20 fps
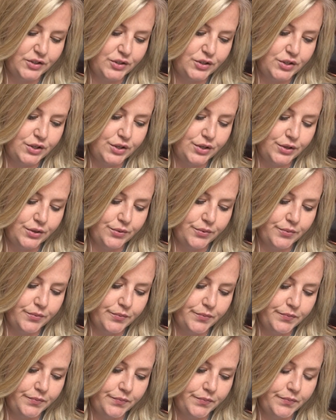2.
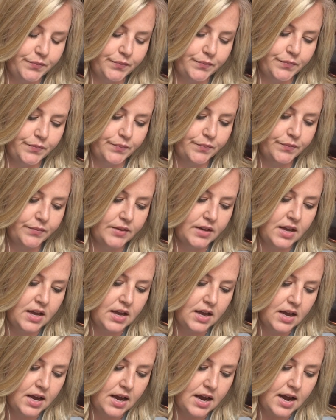
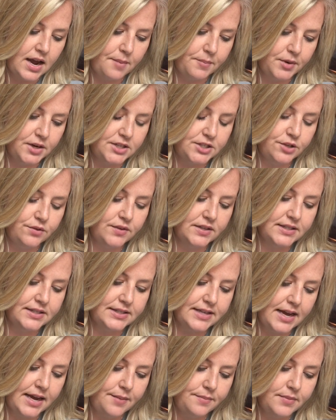I'm going to do the
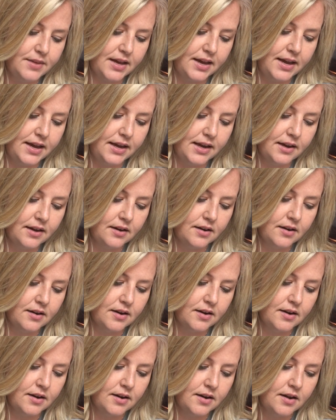same thing
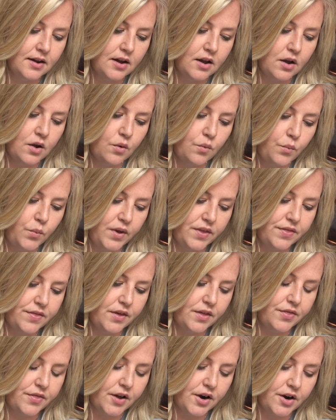with
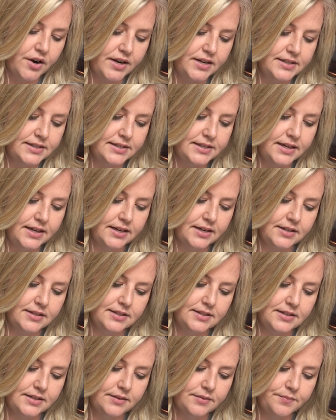the
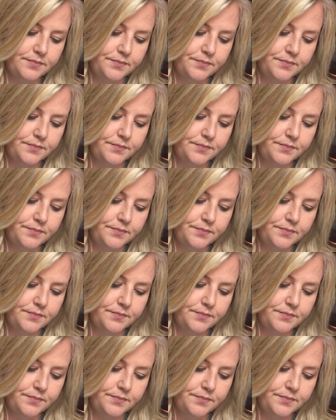36.